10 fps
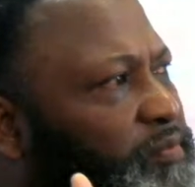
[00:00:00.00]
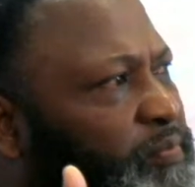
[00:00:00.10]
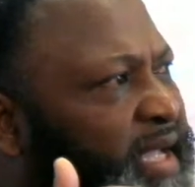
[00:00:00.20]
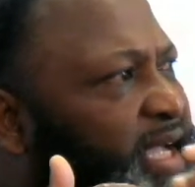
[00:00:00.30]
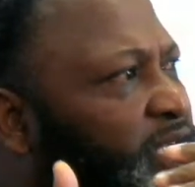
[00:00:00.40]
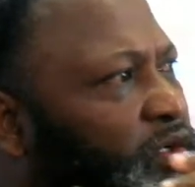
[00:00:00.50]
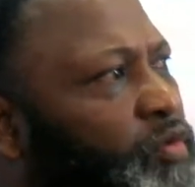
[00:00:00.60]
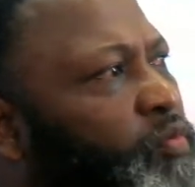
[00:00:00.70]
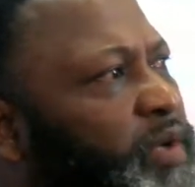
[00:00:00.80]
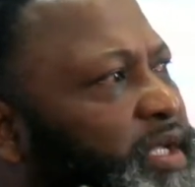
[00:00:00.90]
being
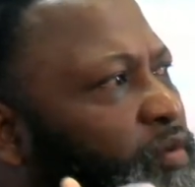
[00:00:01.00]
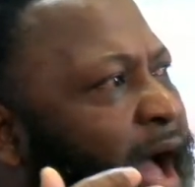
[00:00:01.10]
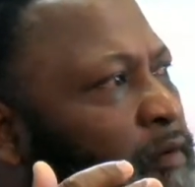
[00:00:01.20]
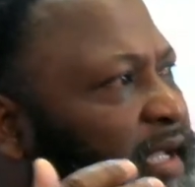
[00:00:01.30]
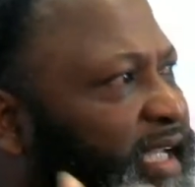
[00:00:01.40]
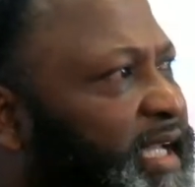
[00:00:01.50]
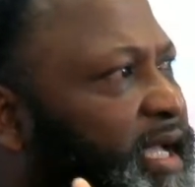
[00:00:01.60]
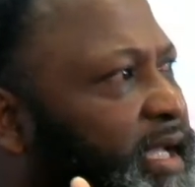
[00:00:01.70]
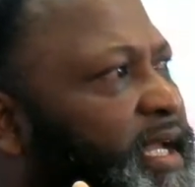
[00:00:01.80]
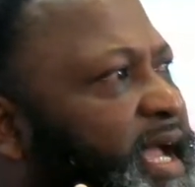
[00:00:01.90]
you and you out
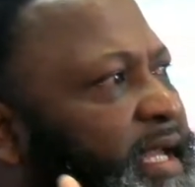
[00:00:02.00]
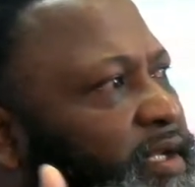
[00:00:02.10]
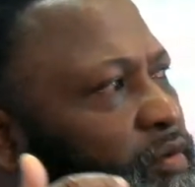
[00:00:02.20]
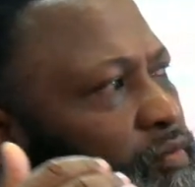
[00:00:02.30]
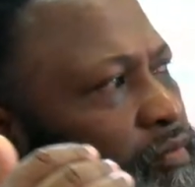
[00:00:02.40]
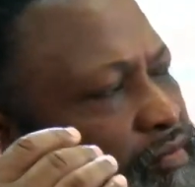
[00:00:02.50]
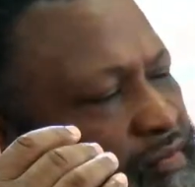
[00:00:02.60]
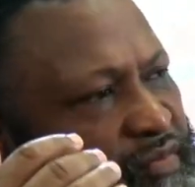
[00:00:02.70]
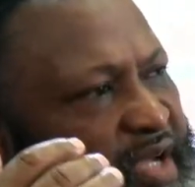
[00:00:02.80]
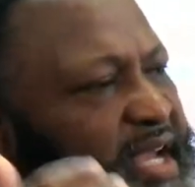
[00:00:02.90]
eating and you
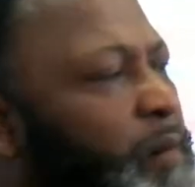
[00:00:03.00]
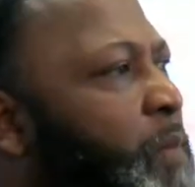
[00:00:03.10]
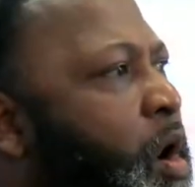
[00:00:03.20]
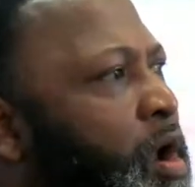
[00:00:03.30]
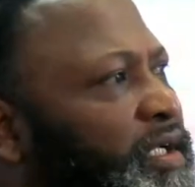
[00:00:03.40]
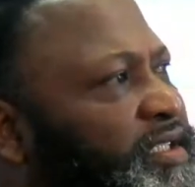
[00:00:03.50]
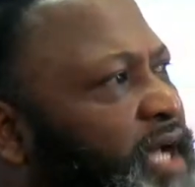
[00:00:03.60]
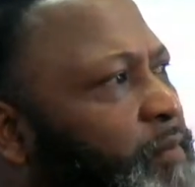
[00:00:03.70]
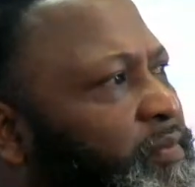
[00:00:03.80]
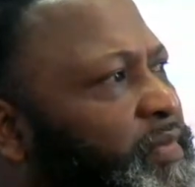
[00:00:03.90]
in the mall or
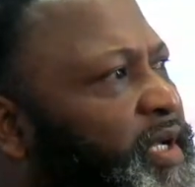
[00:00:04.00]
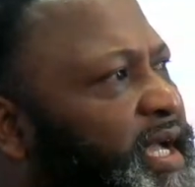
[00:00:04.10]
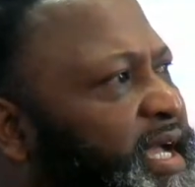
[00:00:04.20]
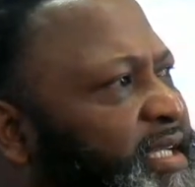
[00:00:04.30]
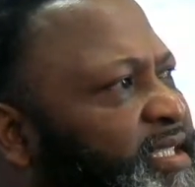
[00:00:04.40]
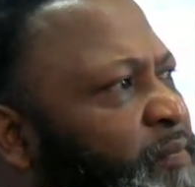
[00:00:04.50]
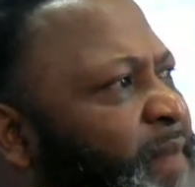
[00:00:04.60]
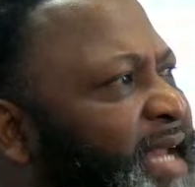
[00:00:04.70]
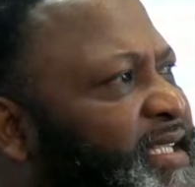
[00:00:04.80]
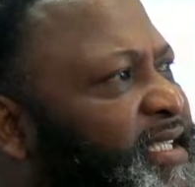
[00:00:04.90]
something, and
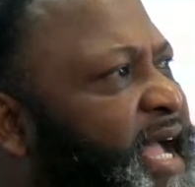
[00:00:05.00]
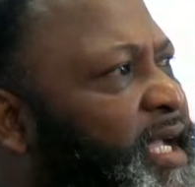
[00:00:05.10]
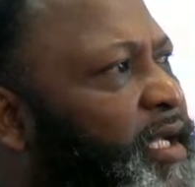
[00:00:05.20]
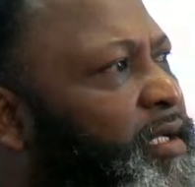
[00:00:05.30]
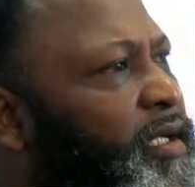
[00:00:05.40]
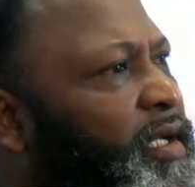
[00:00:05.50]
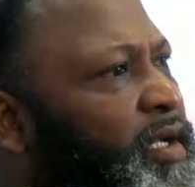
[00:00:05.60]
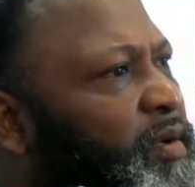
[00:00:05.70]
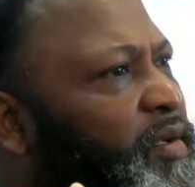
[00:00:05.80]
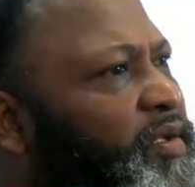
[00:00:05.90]
somebody say,
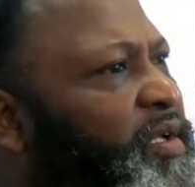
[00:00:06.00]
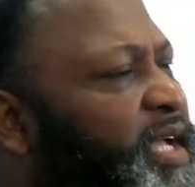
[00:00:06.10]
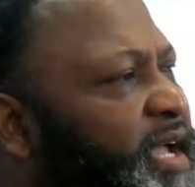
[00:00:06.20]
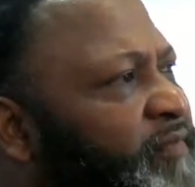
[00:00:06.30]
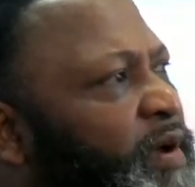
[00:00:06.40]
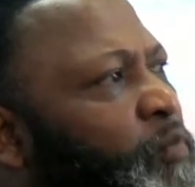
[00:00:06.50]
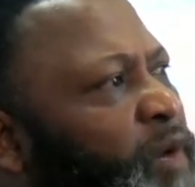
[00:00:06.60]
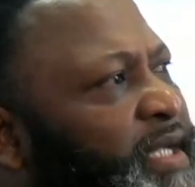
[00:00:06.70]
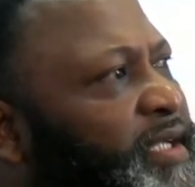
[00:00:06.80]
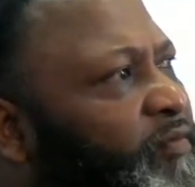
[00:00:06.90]
if it
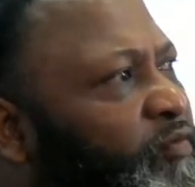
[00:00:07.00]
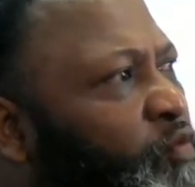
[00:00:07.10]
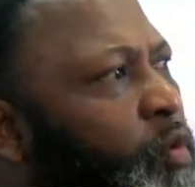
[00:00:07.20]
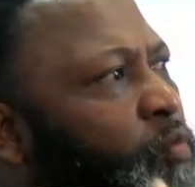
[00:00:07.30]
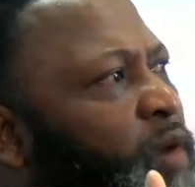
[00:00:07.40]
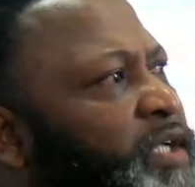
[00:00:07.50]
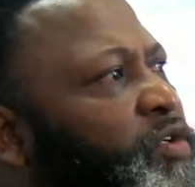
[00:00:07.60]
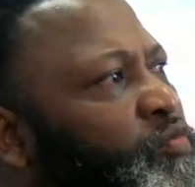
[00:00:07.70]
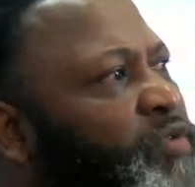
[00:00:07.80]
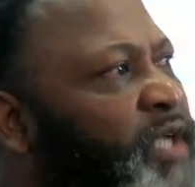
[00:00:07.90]
wasn't for
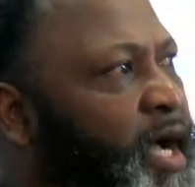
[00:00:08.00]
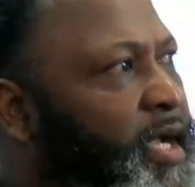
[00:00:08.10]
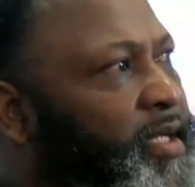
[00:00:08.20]
what you done,